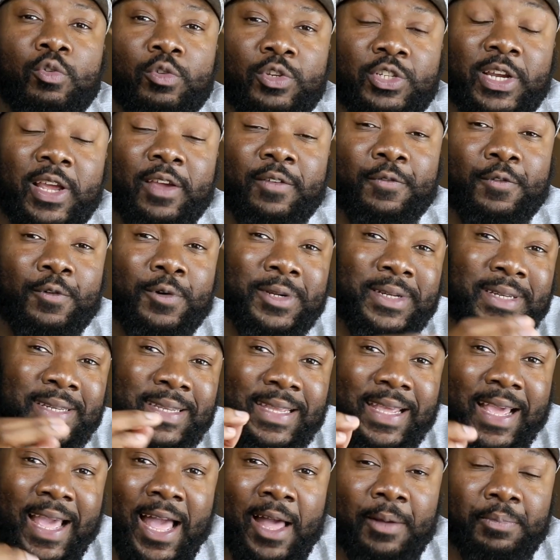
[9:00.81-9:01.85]
you check for
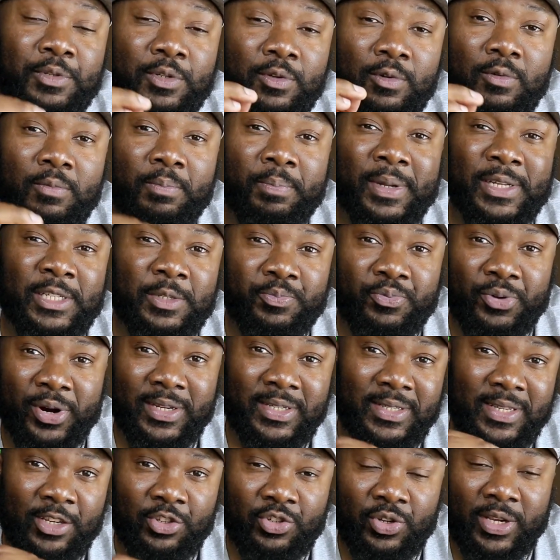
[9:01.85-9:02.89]
the absolute best
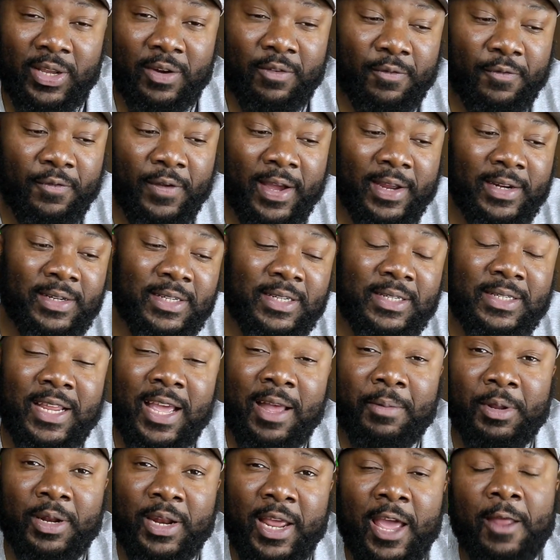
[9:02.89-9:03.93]
price that you can find this
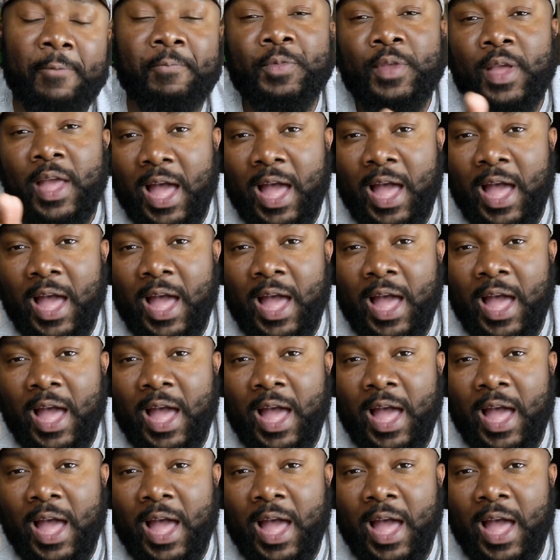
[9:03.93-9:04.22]
tablet at.